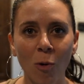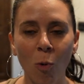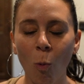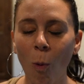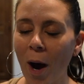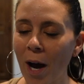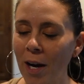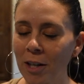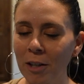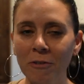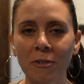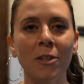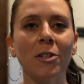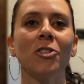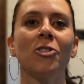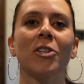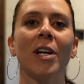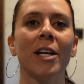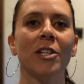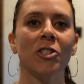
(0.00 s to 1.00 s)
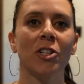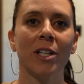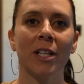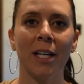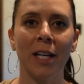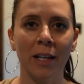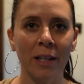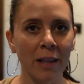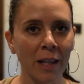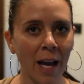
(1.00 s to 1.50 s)
water filtration
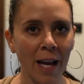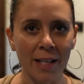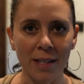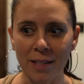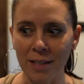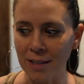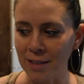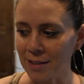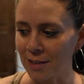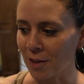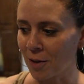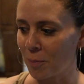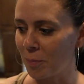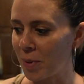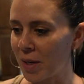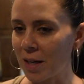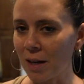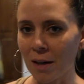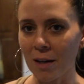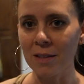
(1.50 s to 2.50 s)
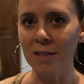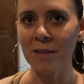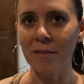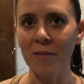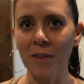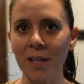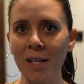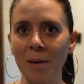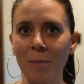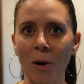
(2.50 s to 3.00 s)
inline system because
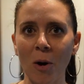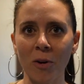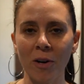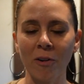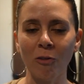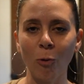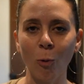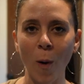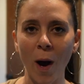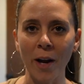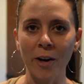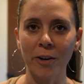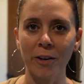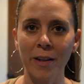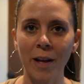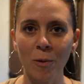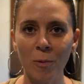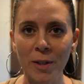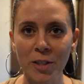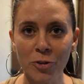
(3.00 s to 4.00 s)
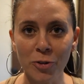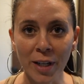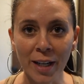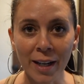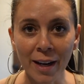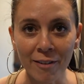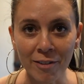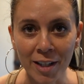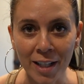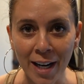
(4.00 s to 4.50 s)
of the amount of water that we
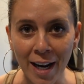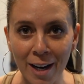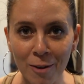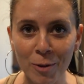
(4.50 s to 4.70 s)
drink every day.